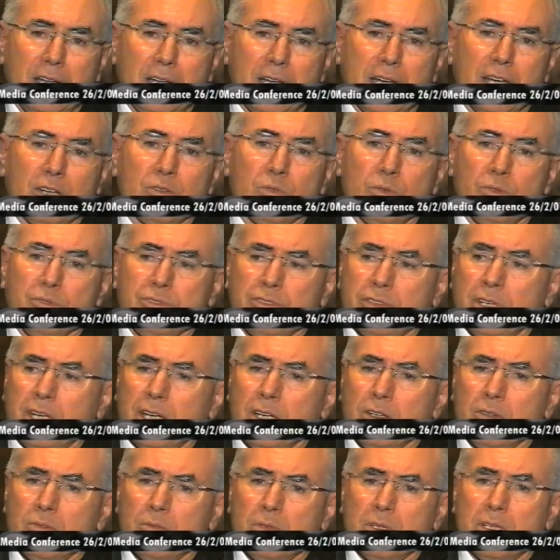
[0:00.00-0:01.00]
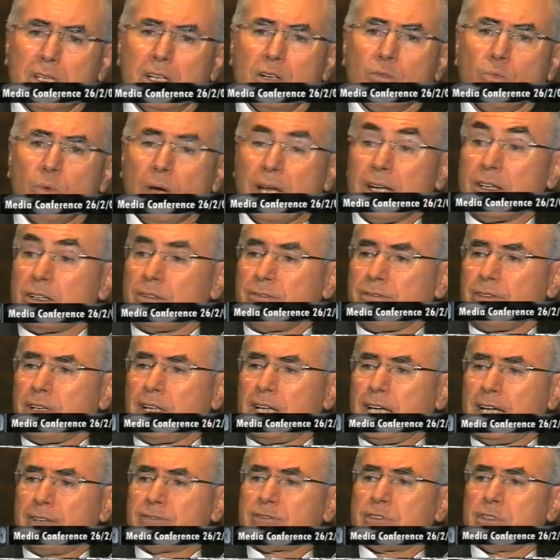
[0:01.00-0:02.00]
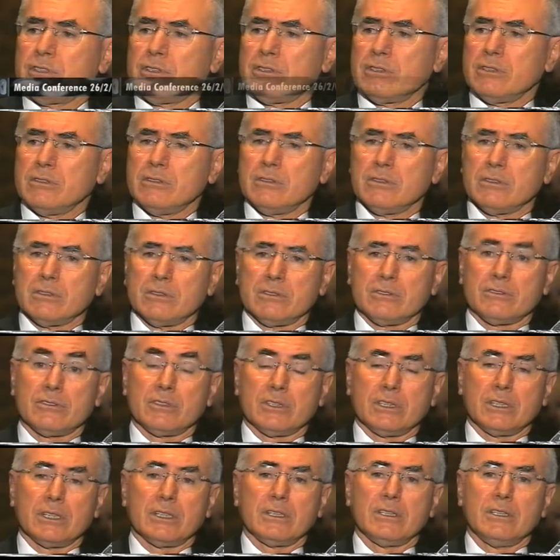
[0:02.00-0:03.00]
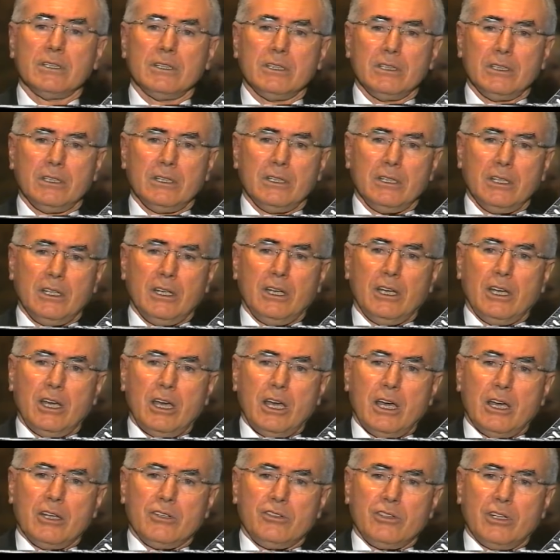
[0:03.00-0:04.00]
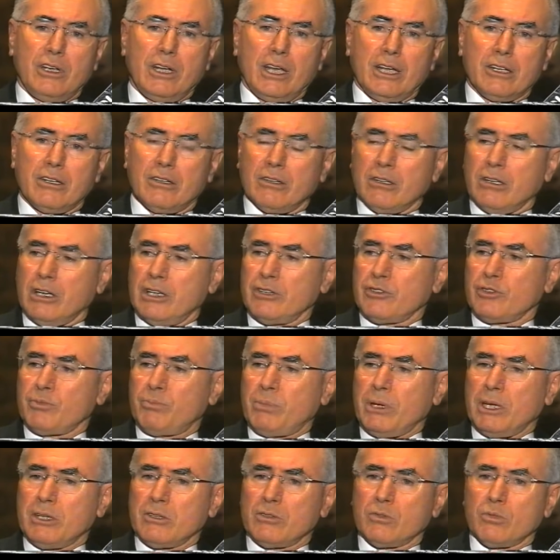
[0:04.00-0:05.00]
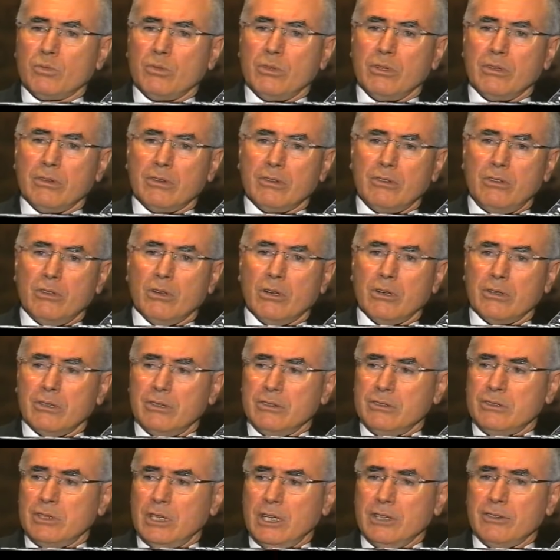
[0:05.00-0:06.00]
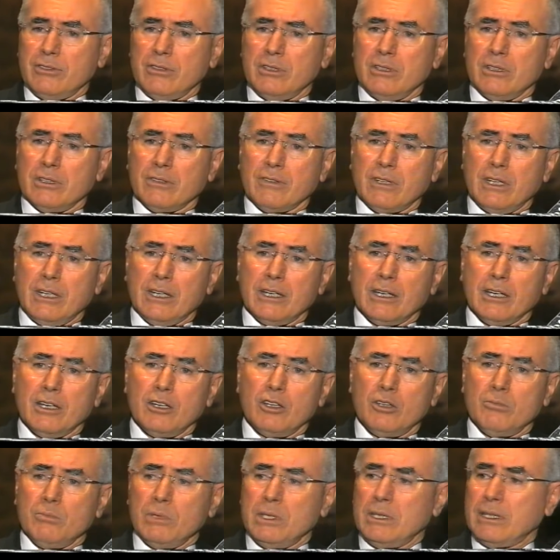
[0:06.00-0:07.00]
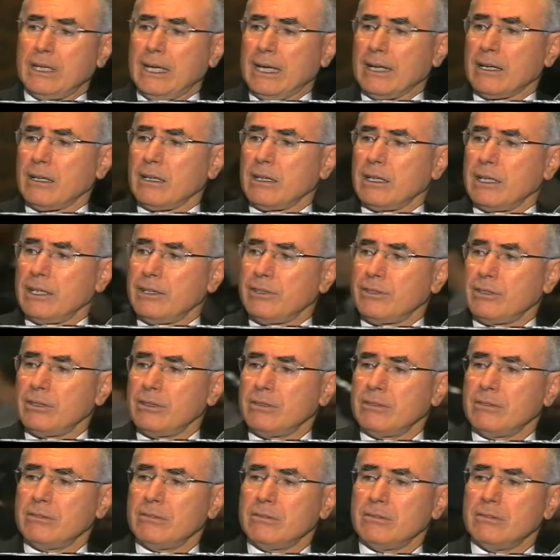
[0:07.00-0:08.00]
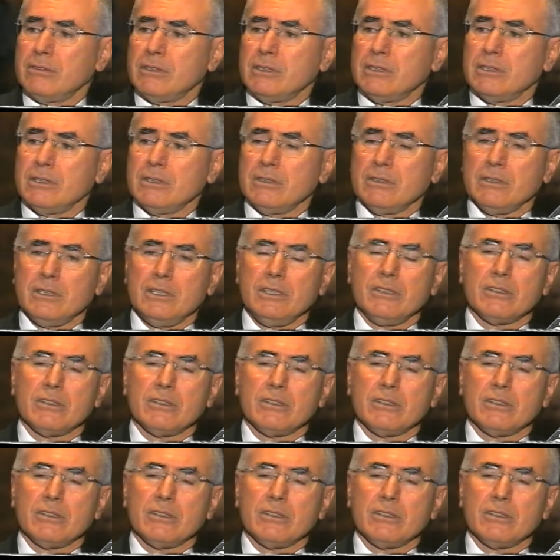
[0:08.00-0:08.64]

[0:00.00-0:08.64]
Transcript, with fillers: And also a wonderful afternoon that Jeanette and I spent with Don and Jessie at their home in Adelaide in